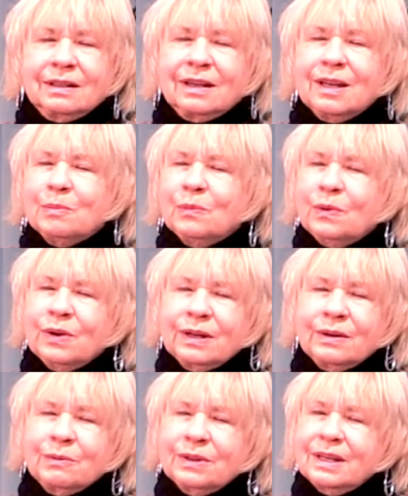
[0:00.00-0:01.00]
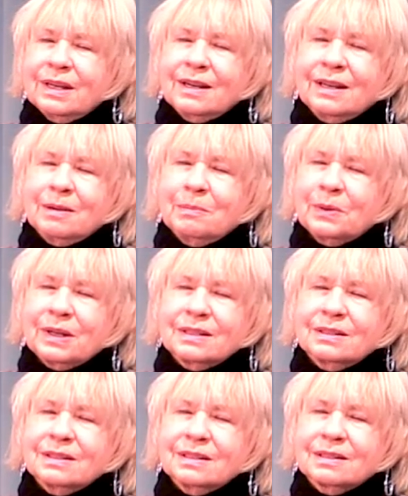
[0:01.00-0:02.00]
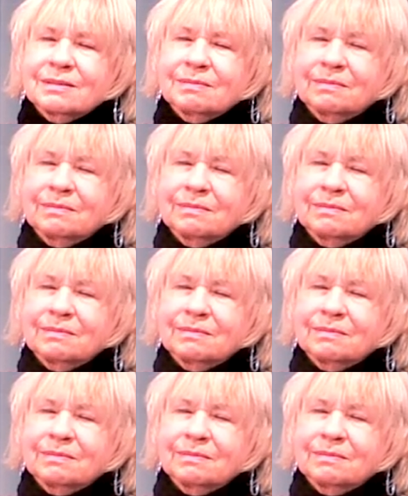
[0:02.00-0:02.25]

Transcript: I am one with the I am presence.